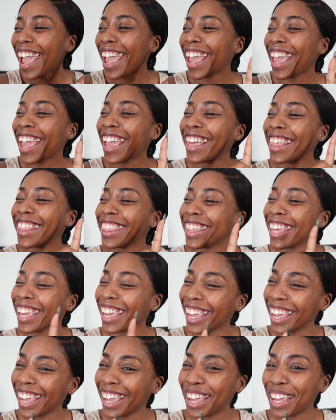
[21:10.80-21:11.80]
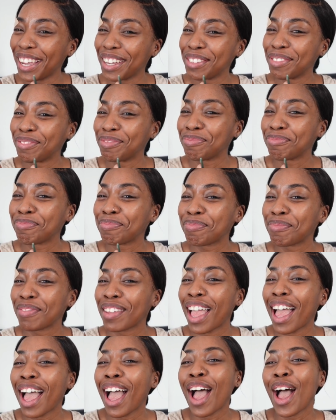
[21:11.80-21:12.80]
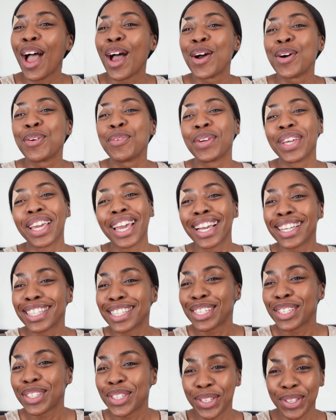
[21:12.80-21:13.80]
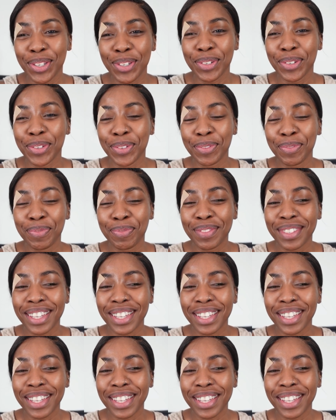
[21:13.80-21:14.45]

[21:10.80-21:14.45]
And then we get to